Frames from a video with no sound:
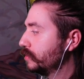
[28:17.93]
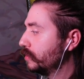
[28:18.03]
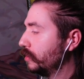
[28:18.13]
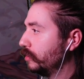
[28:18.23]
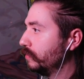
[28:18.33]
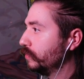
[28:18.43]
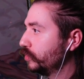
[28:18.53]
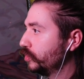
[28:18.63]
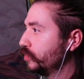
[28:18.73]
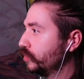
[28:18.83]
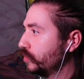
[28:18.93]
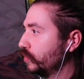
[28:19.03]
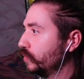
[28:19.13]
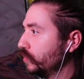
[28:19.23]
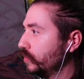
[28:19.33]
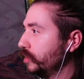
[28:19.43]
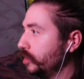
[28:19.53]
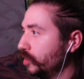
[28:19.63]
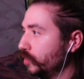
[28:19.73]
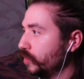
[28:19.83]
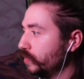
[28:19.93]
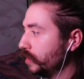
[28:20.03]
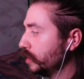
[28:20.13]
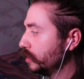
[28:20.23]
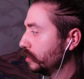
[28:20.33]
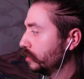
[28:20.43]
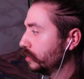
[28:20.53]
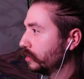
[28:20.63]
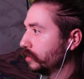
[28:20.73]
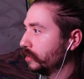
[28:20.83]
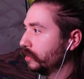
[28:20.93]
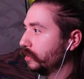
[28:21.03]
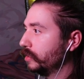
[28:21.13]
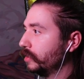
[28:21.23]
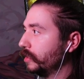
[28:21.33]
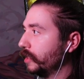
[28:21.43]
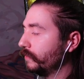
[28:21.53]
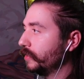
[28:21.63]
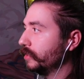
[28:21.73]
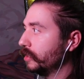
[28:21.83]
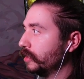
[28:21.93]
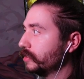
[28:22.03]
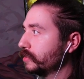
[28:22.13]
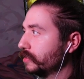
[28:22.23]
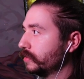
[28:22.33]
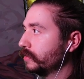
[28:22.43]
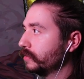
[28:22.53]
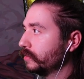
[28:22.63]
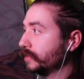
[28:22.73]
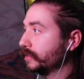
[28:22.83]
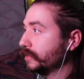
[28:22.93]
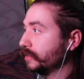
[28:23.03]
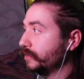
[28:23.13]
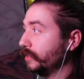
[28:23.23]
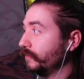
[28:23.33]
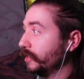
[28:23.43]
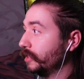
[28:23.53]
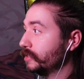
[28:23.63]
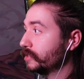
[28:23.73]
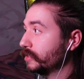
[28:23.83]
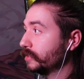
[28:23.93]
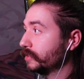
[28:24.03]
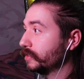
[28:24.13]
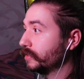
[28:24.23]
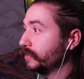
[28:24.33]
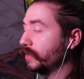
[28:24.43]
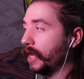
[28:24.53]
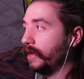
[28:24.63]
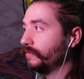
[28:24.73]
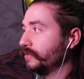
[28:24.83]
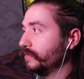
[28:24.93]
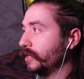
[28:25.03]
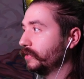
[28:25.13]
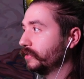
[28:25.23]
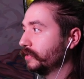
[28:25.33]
So almost surely they're doing... They have Get Lost. Do you have Get Lost? You have to, right?